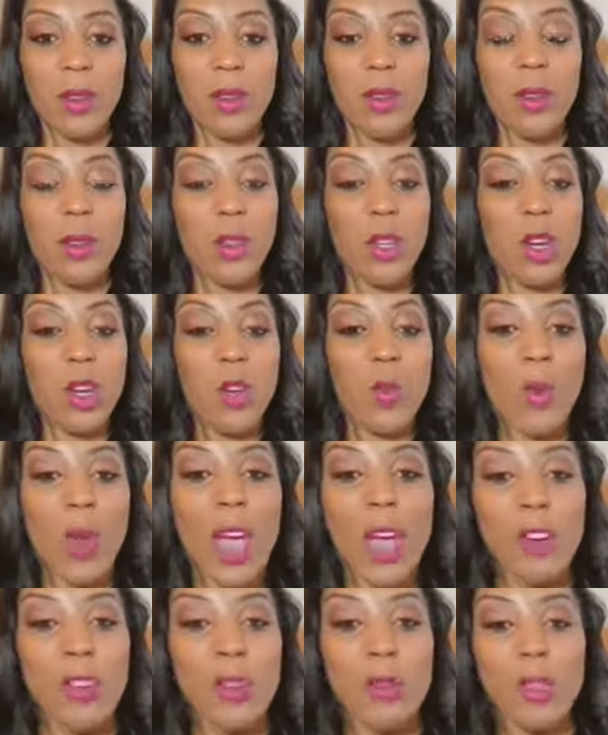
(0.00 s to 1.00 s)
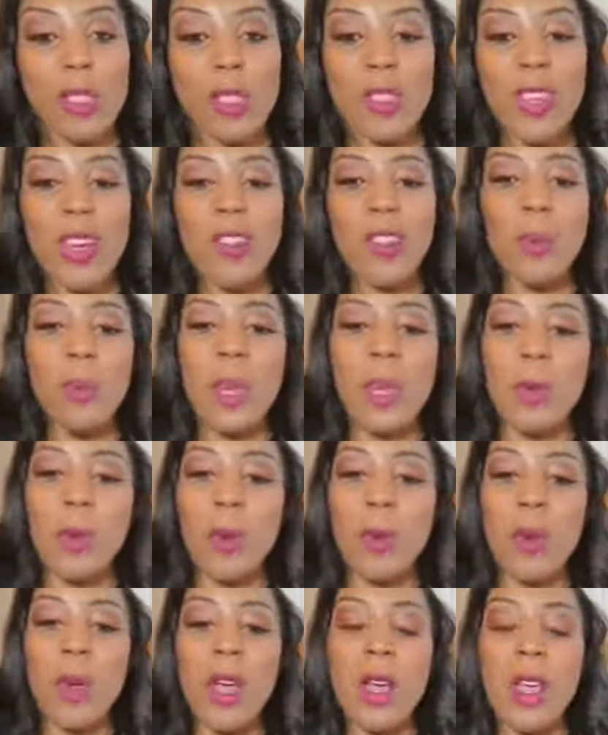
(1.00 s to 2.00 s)
You look around and you see other
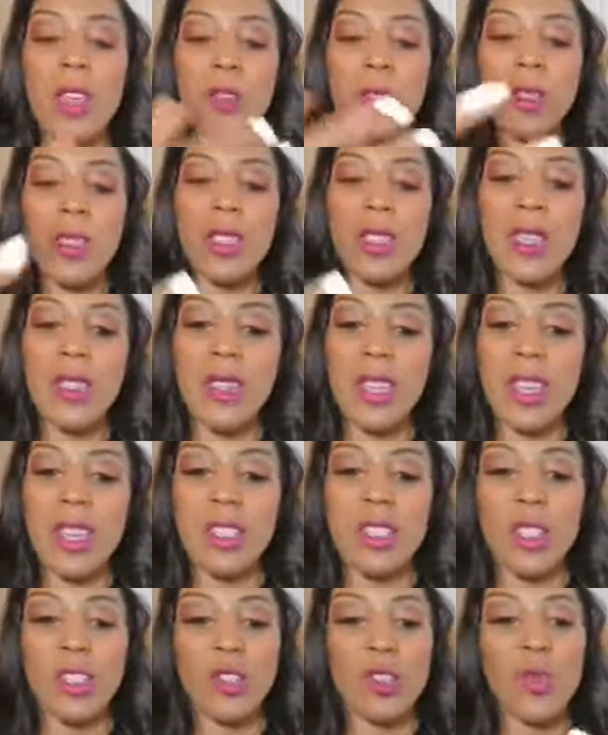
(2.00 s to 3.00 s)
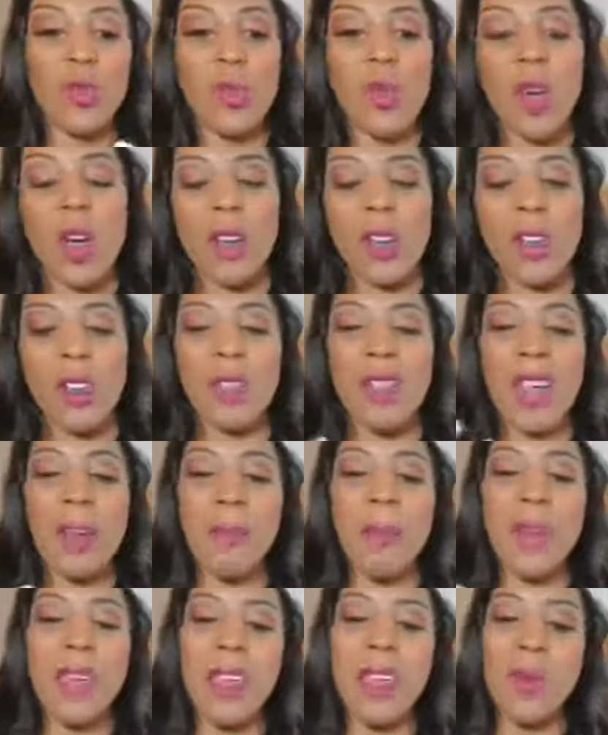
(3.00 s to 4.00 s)
people and you see things that you want, and you're
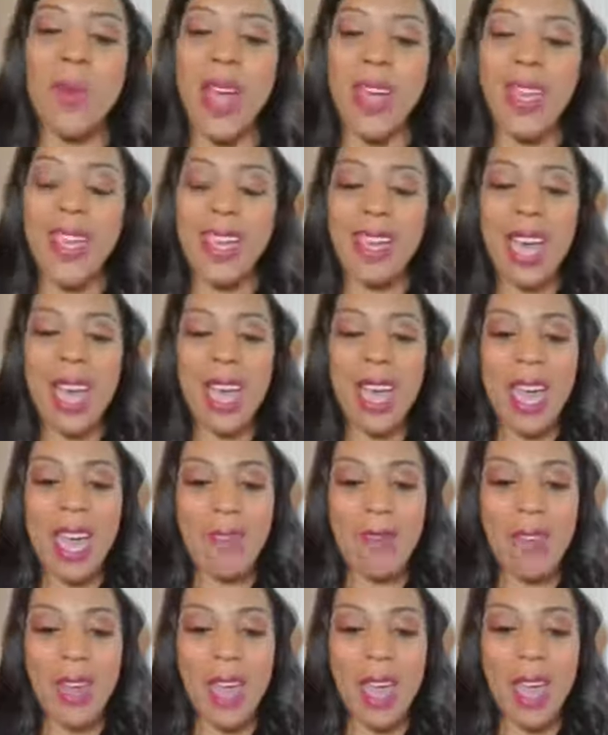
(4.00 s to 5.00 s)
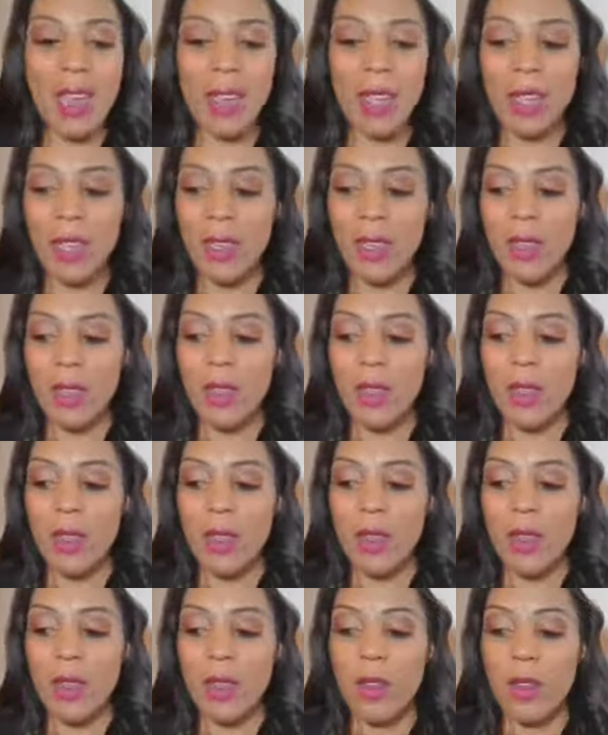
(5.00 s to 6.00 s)
like, man, why can't I have that?
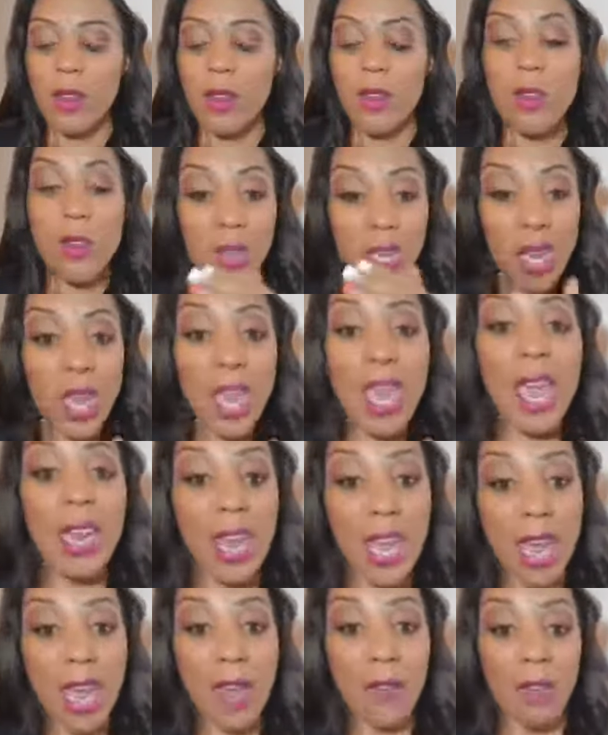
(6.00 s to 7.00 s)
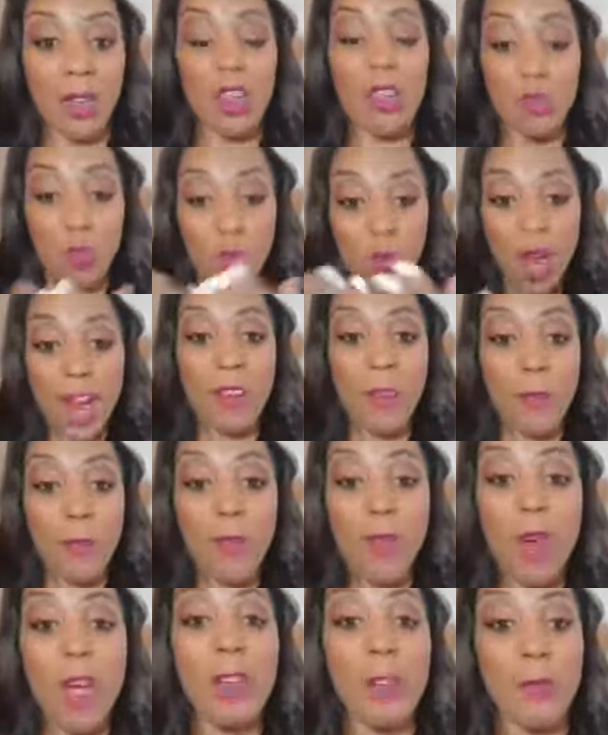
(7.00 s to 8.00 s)
You can have it, it's right in
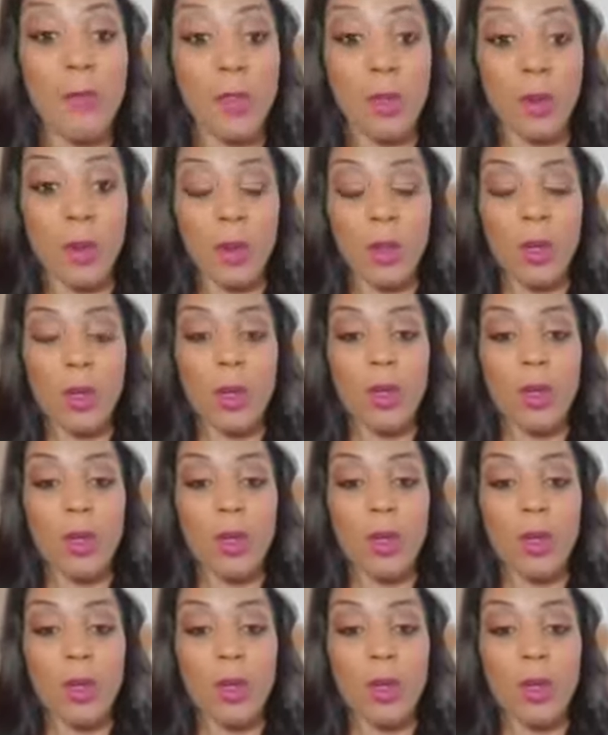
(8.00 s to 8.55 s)
front of you.